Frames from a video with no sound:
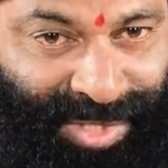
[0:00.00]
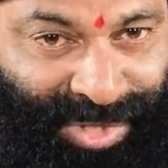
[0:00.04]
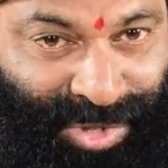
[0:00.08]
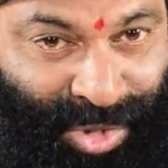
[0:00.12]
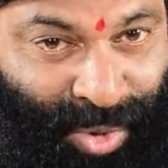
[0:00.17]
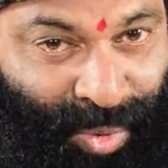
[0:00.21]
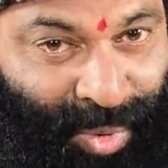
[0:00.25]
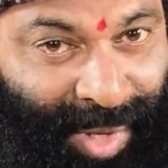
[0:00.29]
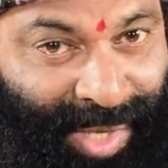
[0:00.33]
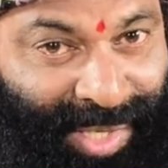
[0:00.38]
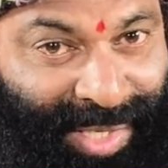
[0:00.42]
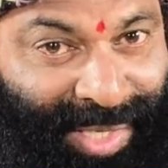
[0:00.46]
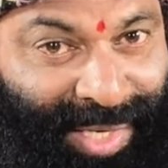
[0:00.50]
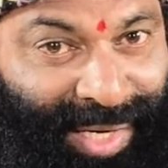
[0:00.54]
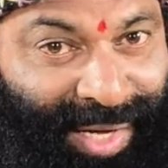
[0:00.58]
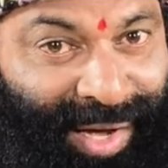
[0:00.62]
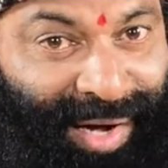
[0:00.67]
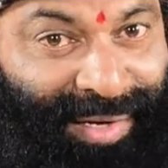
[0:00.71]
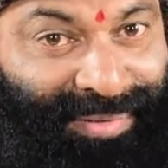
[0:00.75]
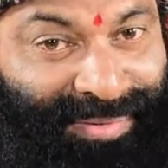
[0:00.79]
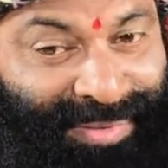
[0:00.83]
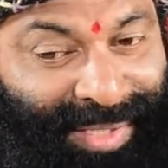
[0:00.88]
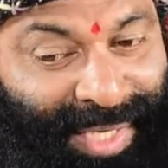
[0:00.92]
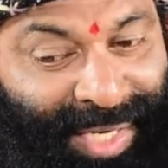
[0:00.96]
Giovanni
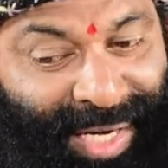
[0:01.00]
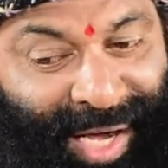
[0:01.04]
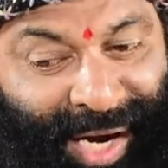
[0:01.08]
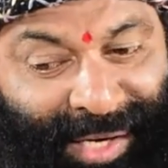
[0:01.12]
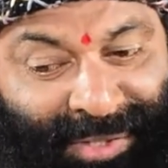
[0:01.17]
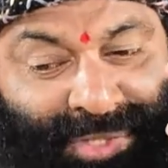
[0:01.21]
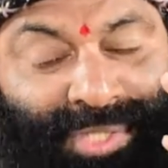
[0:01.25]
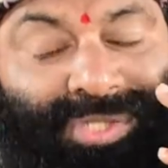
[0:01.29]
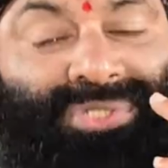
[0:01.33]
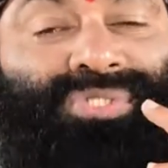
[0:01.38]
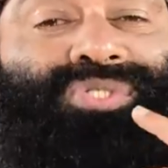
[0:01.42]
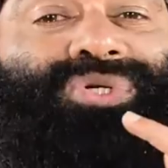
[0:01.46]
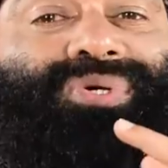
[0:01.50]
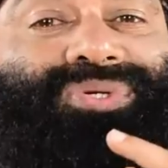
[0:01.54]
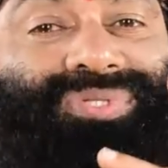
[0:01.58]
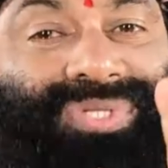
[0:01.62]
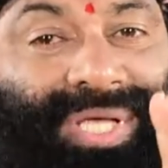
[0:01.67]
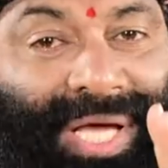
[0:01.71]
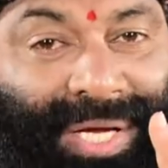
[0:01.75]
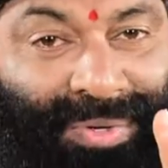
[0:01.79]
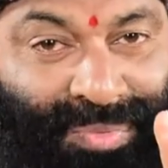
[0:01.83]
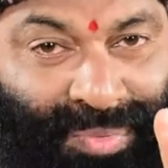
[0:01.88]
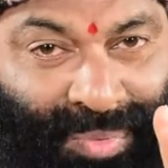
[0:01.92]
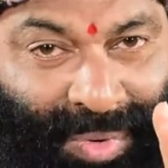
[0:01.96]
Agnelli understood
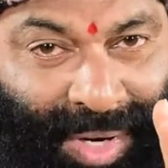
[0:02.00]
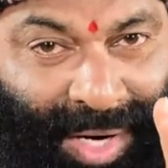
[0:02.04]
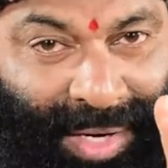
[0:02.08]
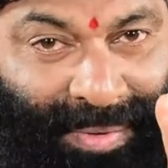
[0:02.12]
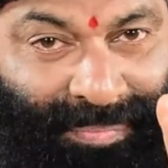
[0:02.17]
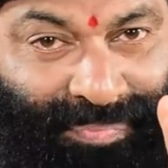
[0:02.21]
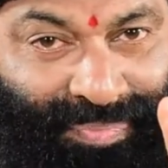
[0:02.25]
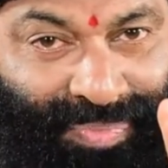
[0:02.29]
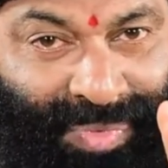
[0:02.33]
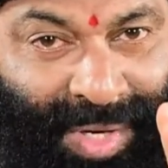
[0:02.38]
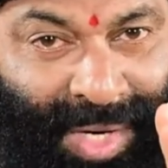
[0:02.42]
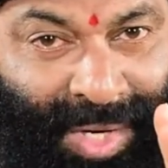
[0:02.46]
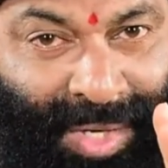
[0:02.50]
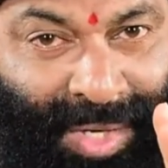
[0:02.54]
that one.